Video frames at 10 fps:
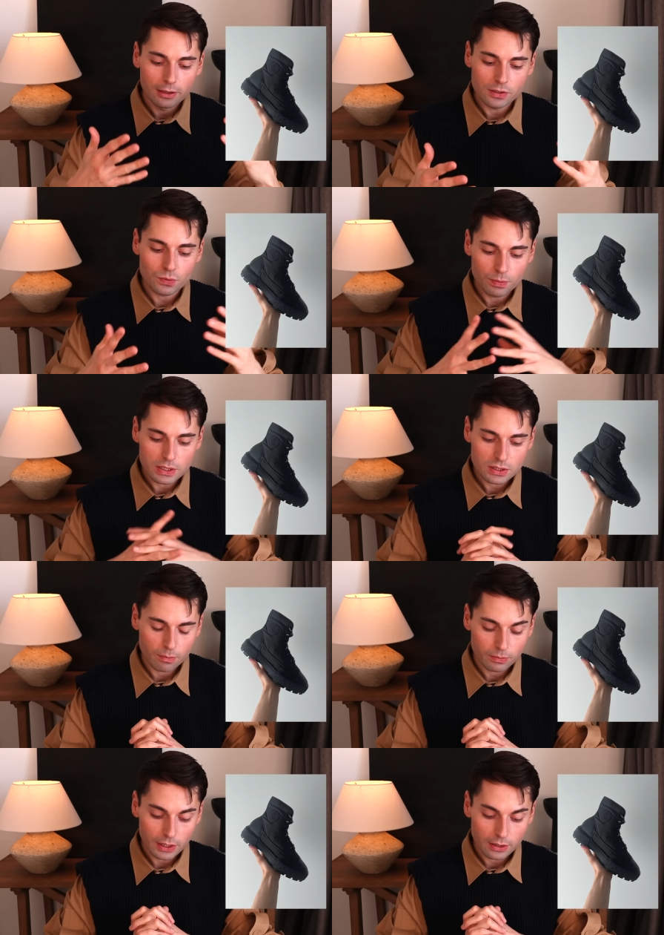This would be
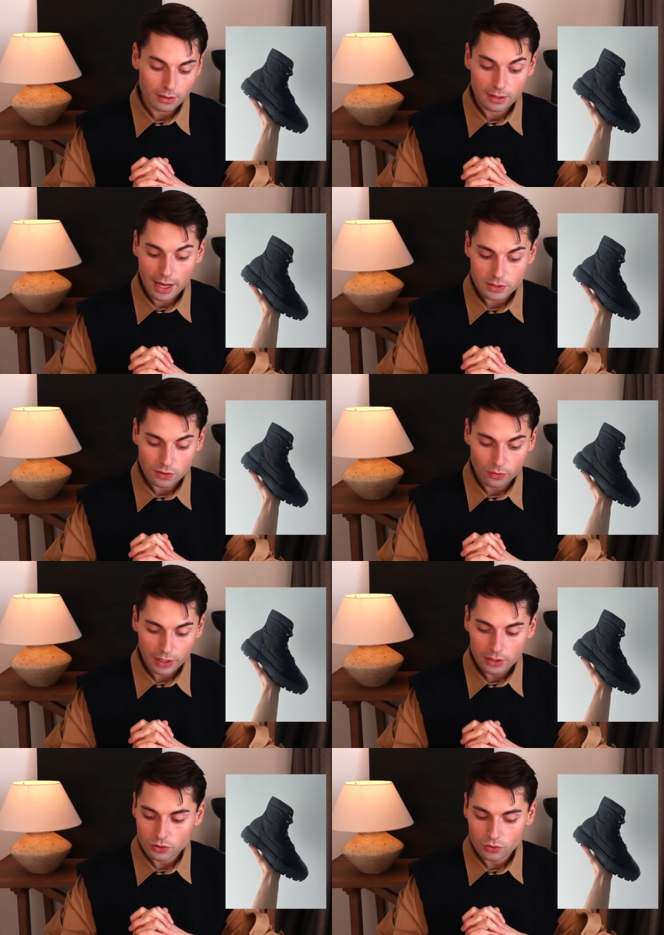something nice to look
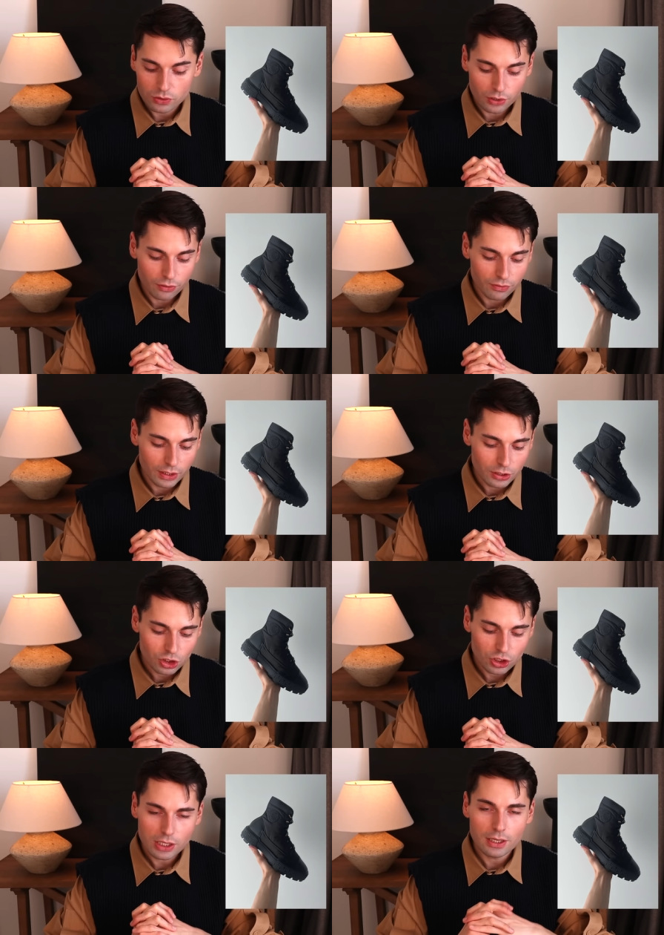into. They are really
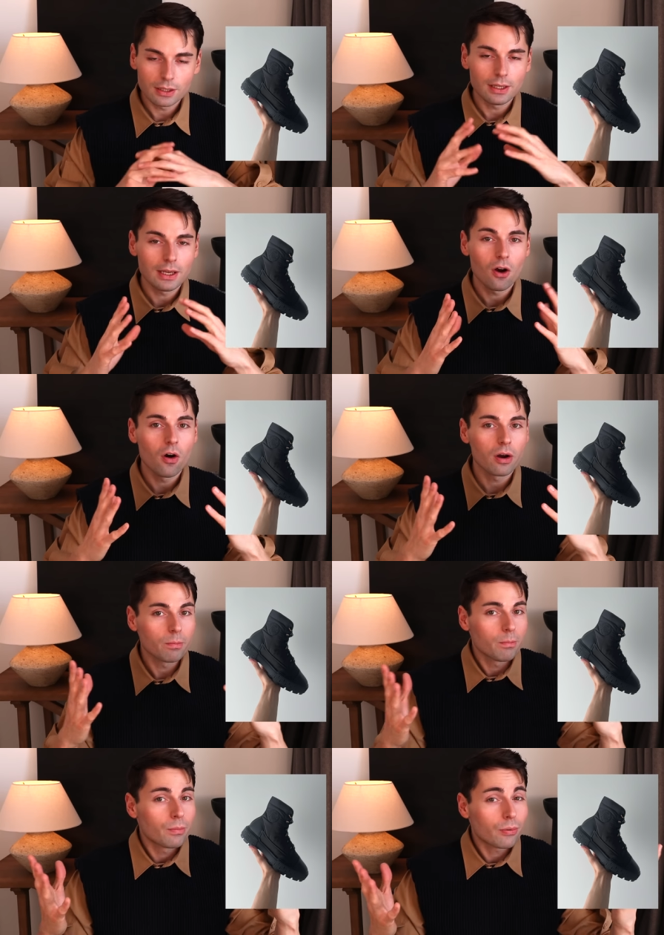chic. They are
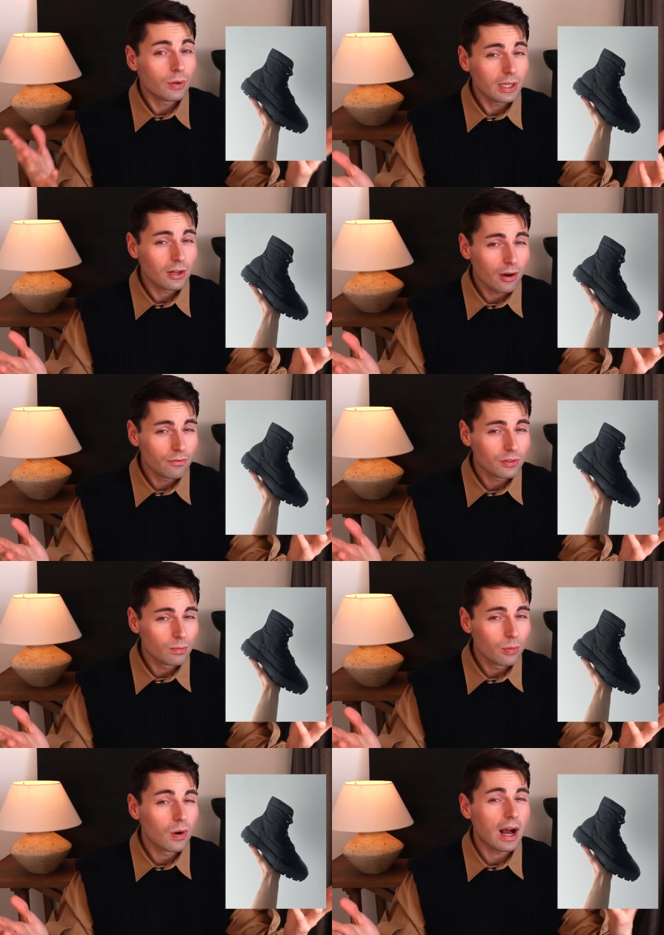pretty
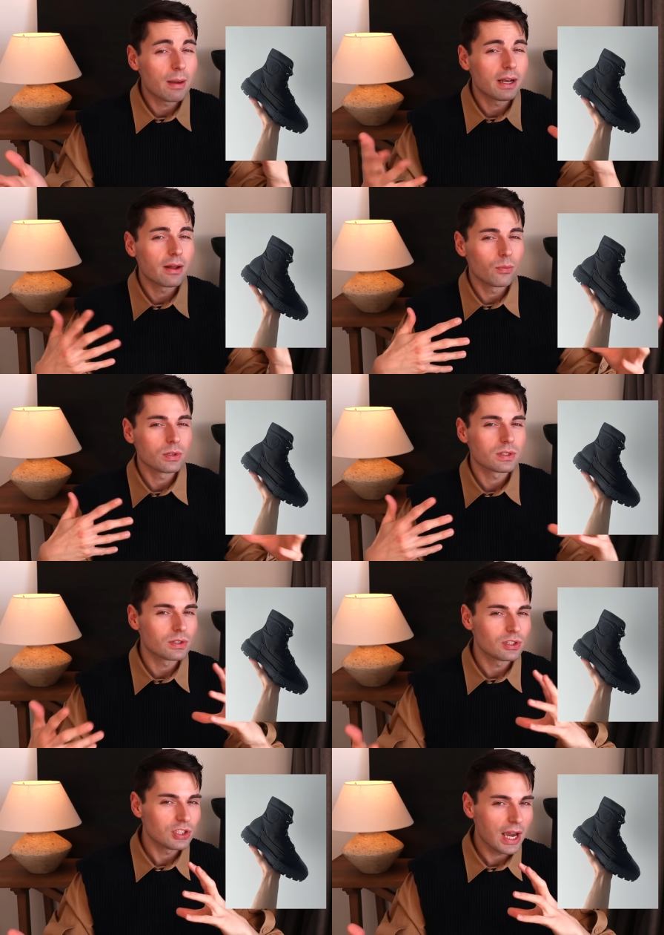comfortable. I mean, I would
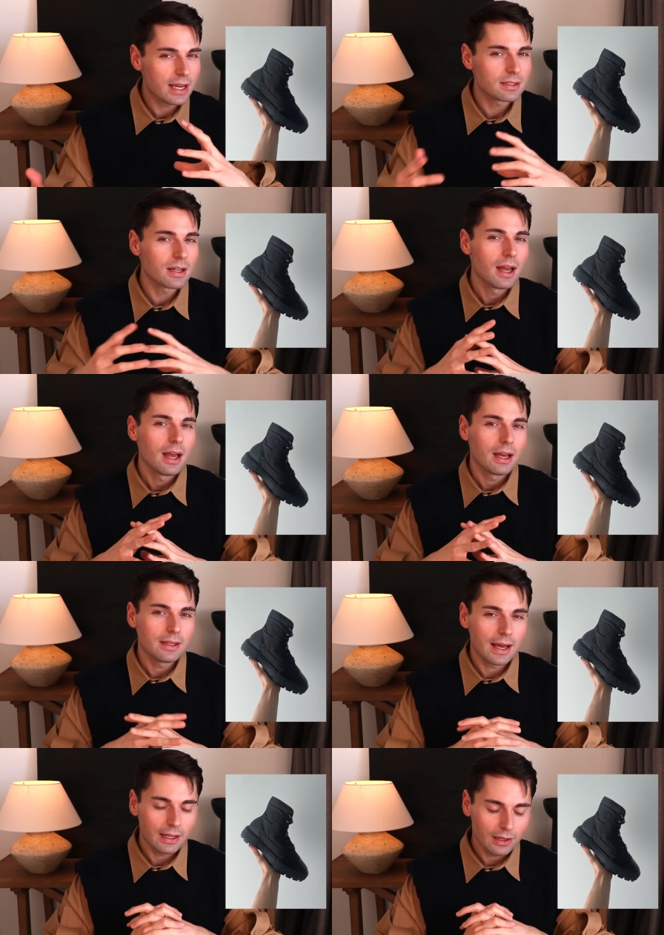suggest
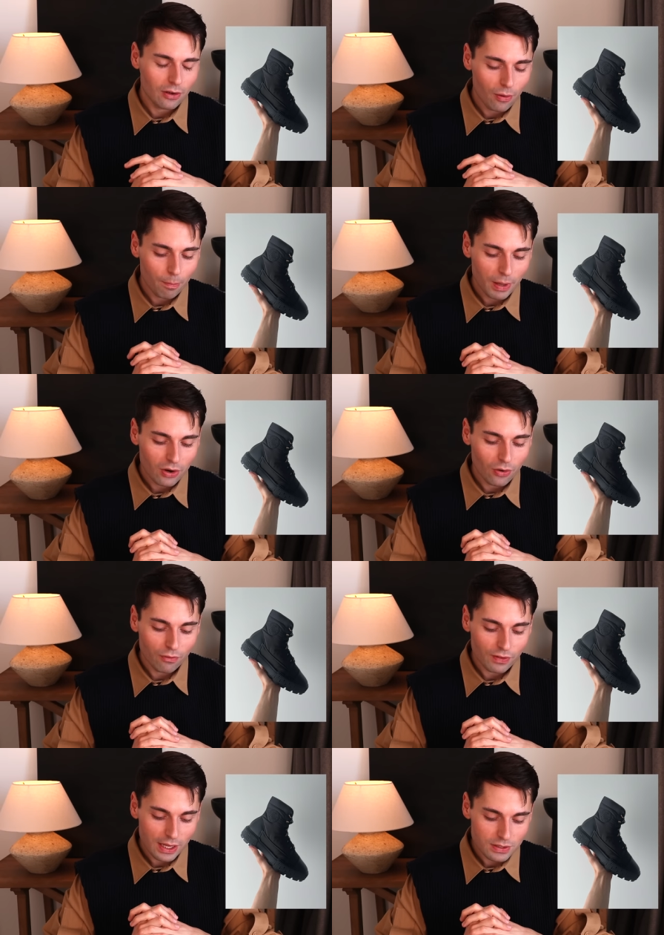getting a pair
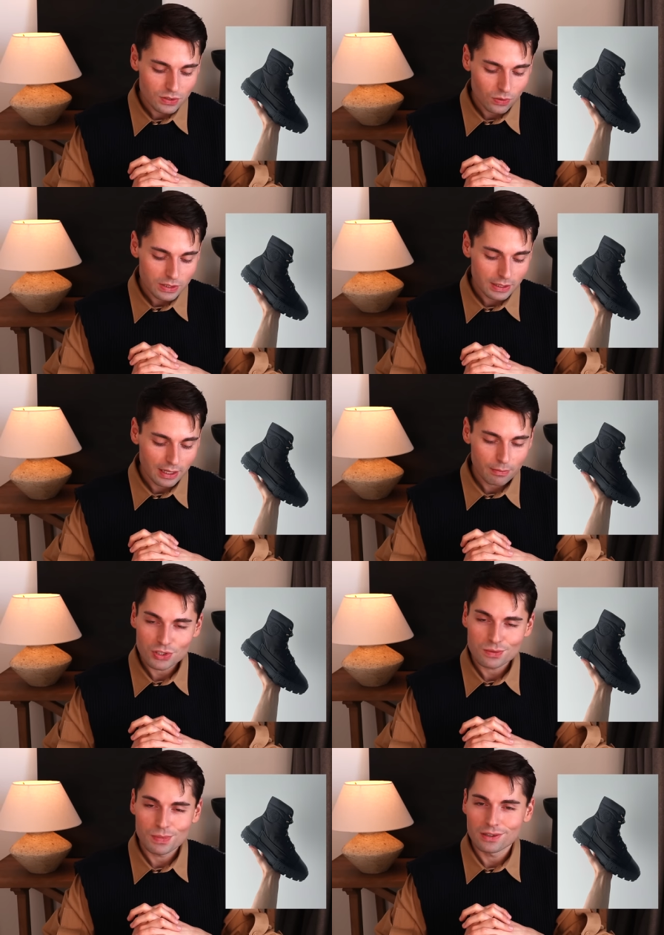of insoles in them
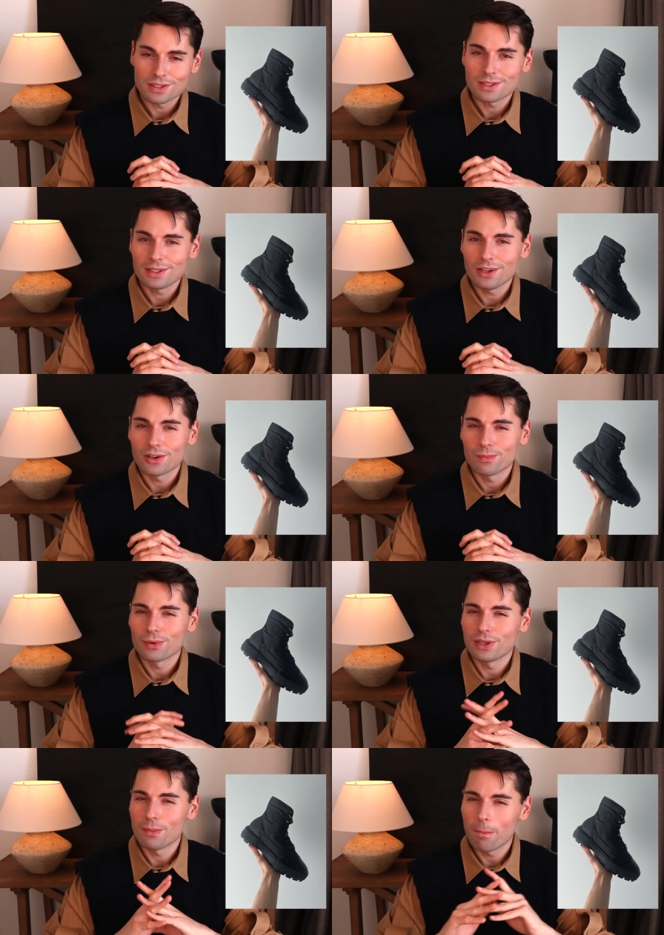just because they are
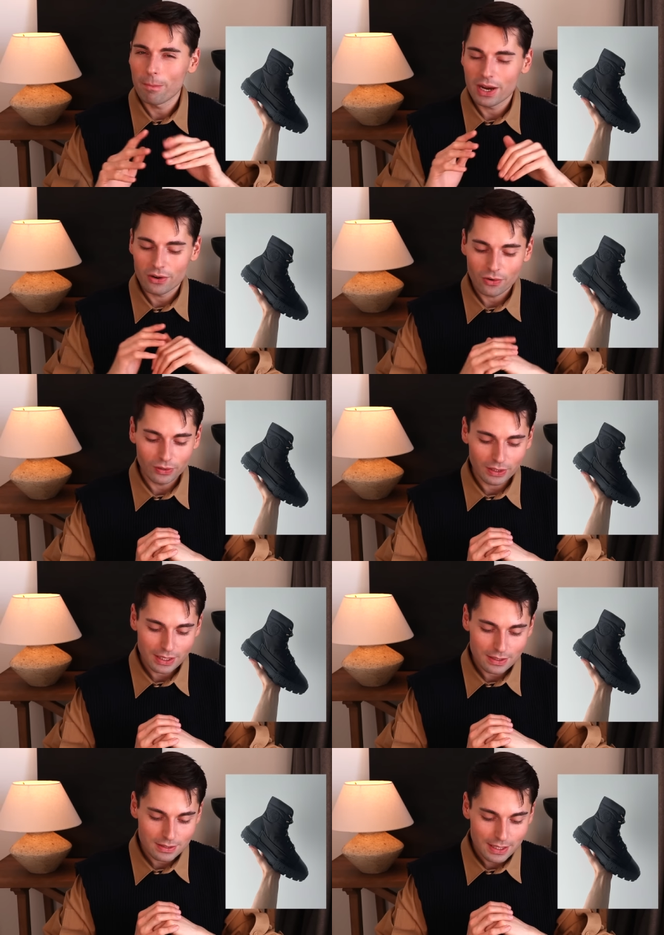pretty bare on the
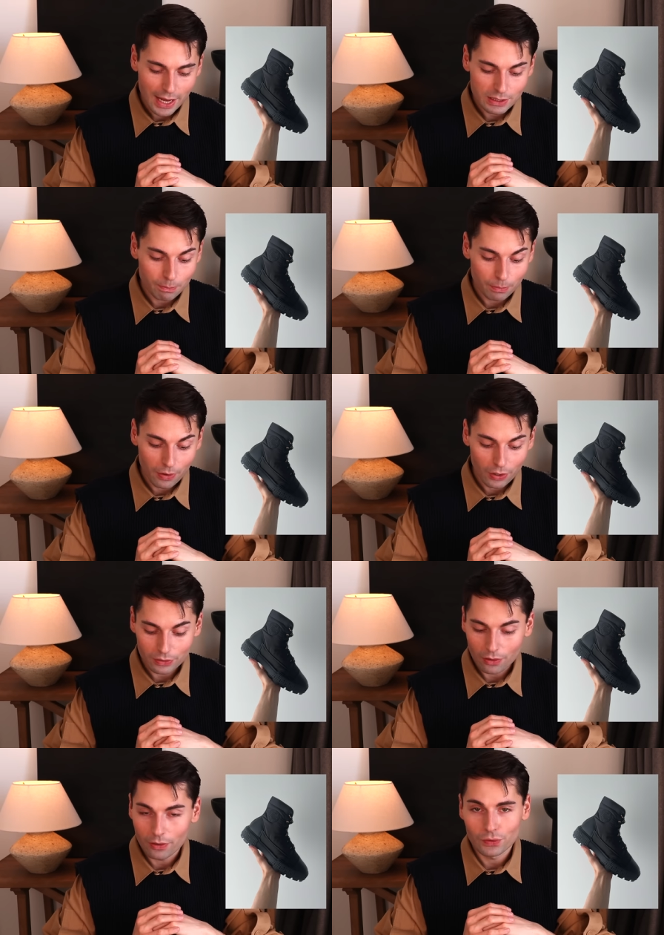inside.
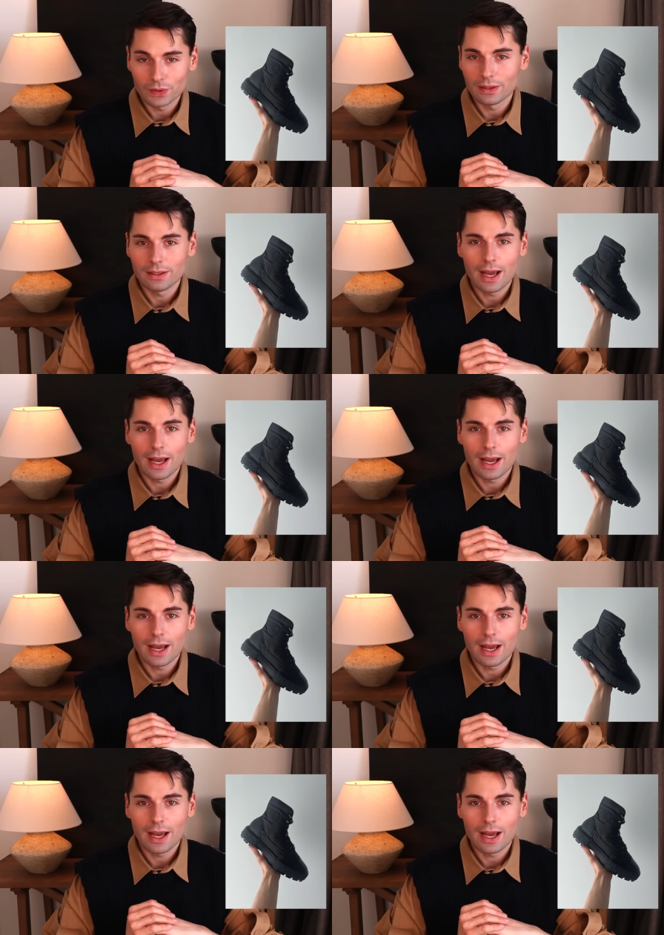But other than